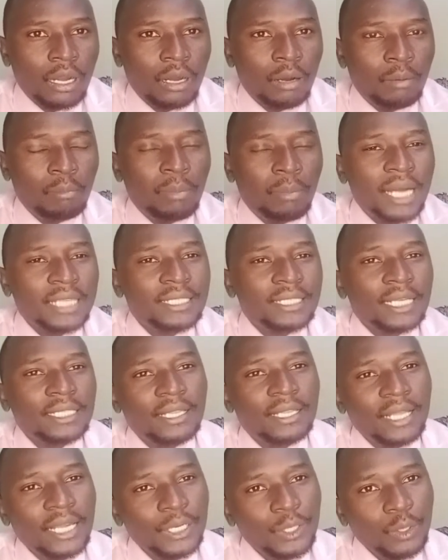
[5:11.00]
But at
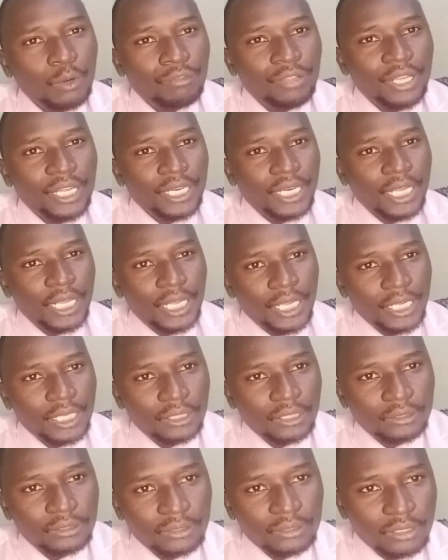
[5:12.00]
the end of the day,
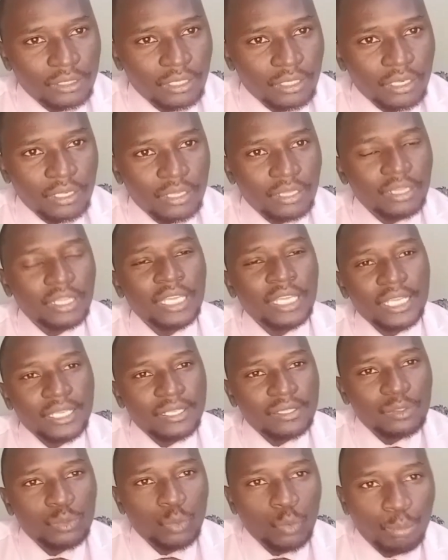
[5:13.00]

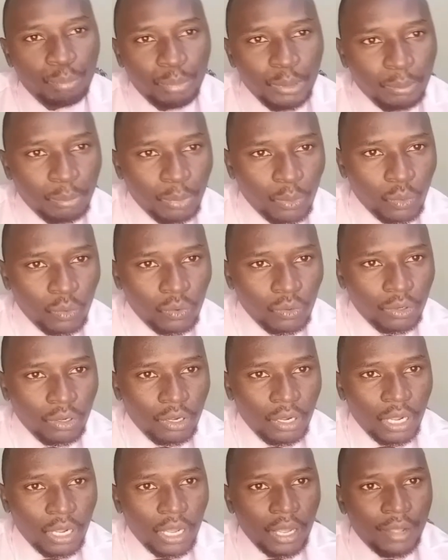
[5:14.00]
these two people
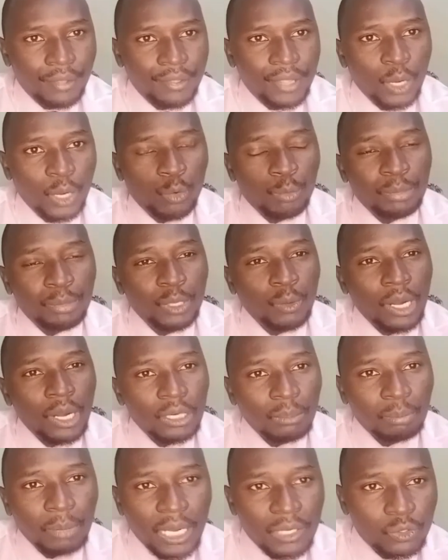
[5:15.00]
there will be
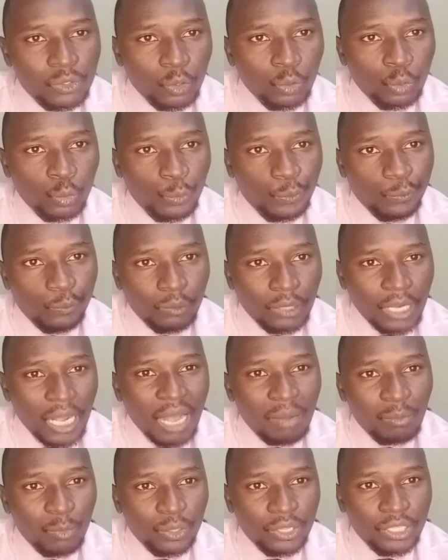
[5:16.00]
one person who will
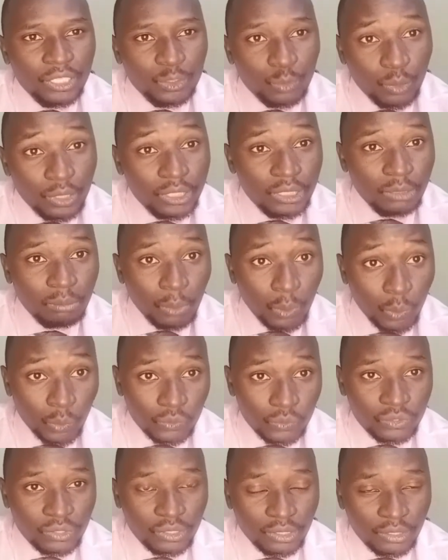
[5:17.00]
come with 20
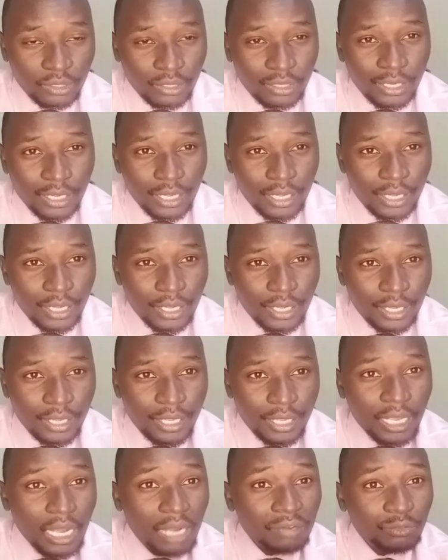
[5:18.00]
books.
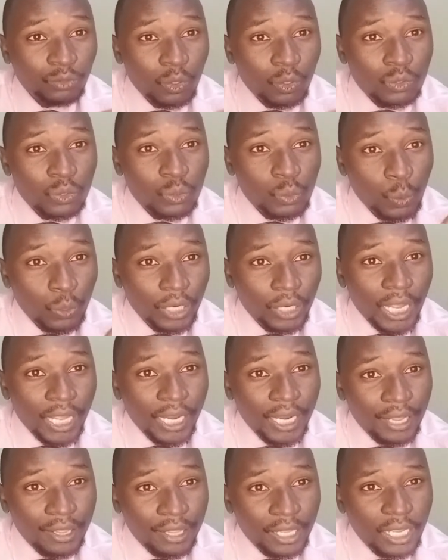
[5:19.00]
He have not sold
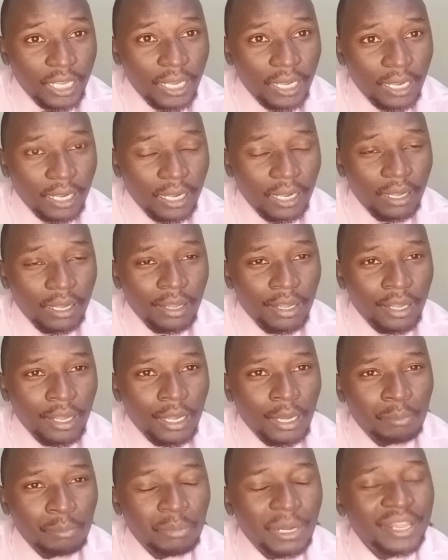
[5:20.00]
anything.
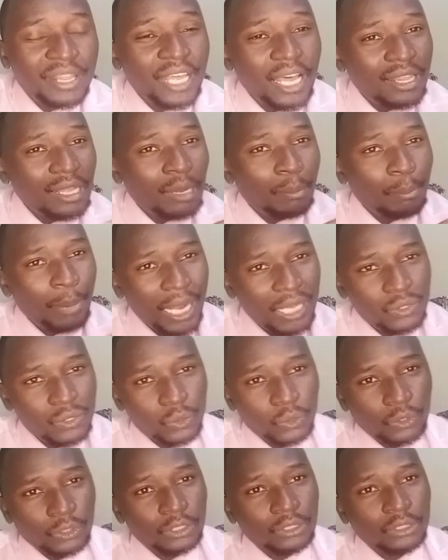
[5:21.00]
But the other
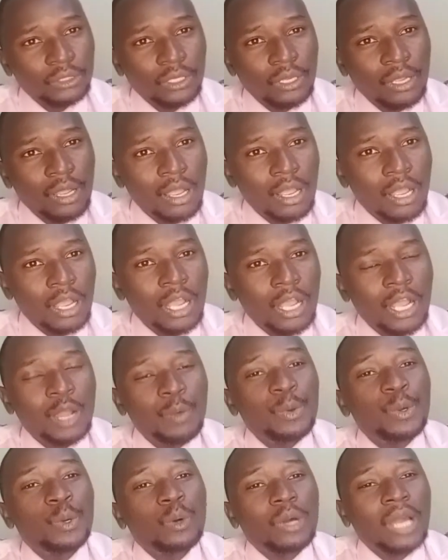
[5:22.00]
person
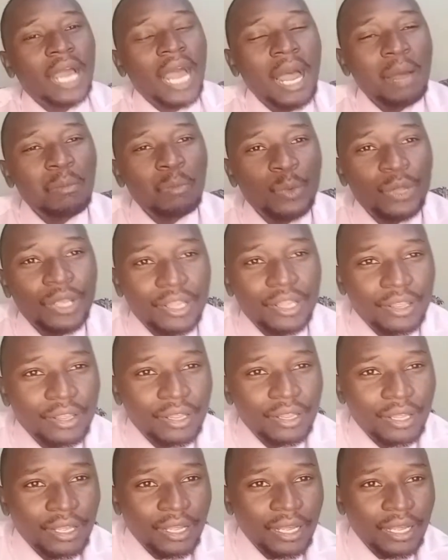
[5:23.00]
will come with
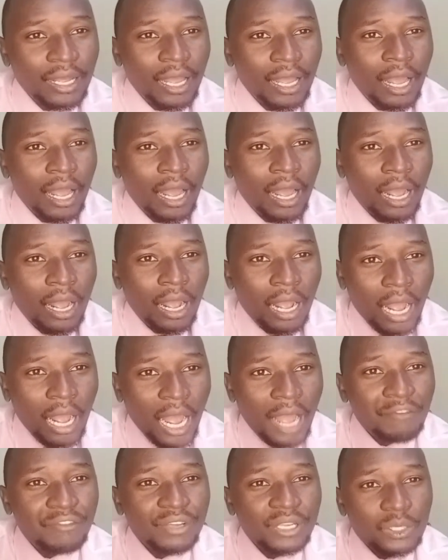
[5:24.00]

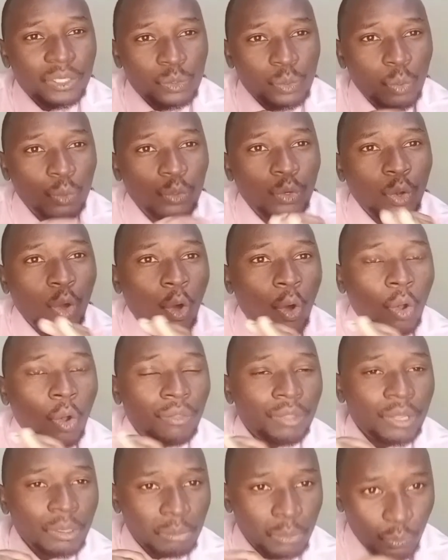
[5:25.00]
having sold all
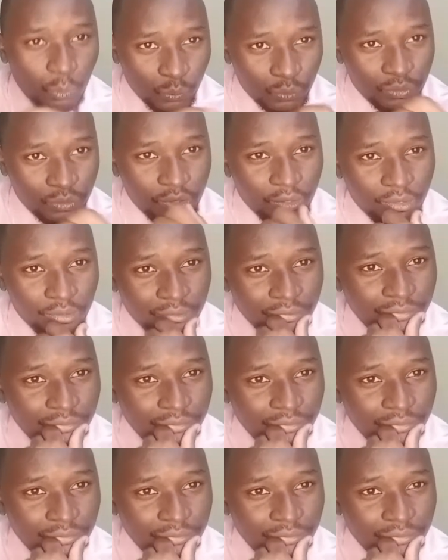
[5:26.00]
the books.